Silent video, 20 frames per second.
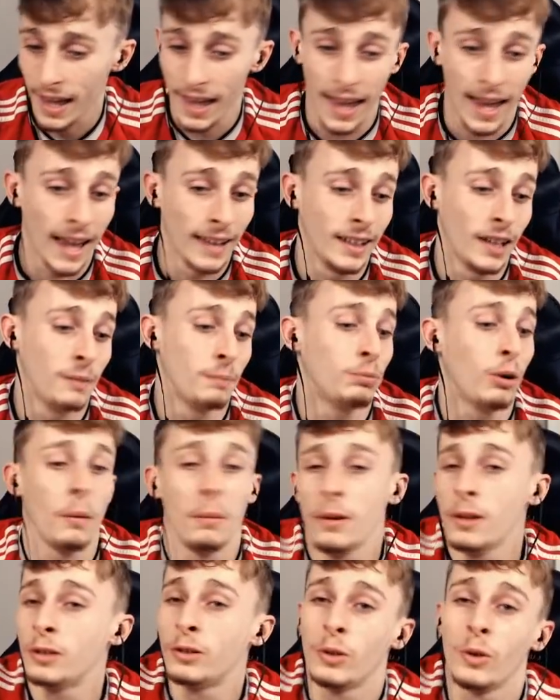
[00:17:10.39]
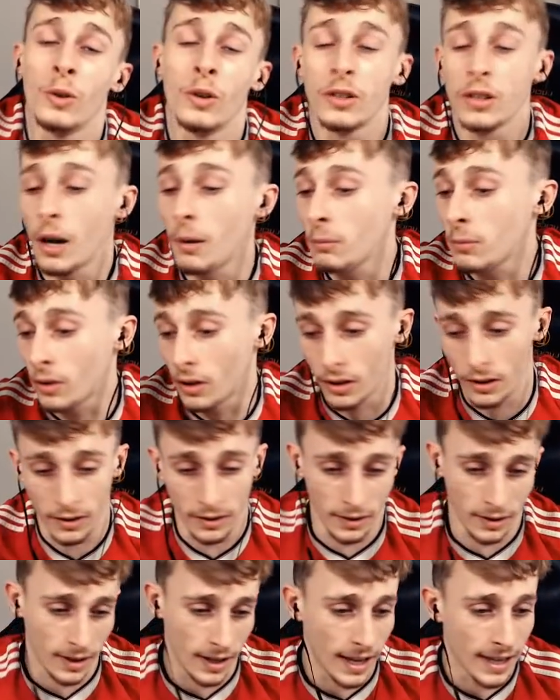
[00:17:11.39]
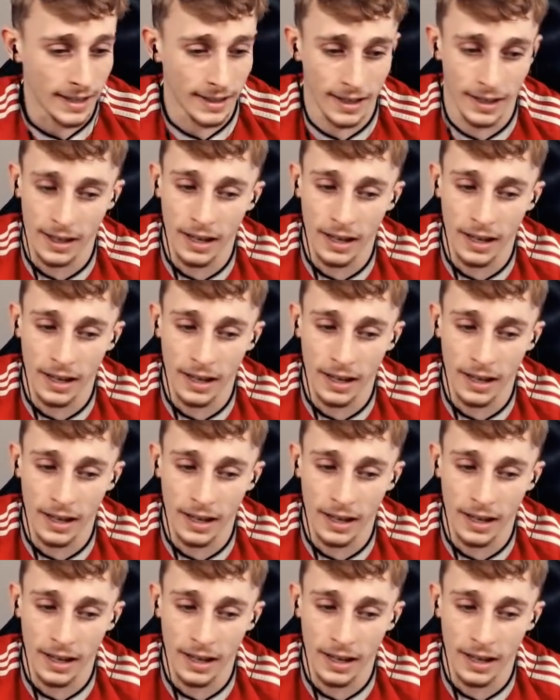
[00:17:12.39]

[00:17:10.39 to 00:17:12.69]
And then probably as soon as I'm gone, it's going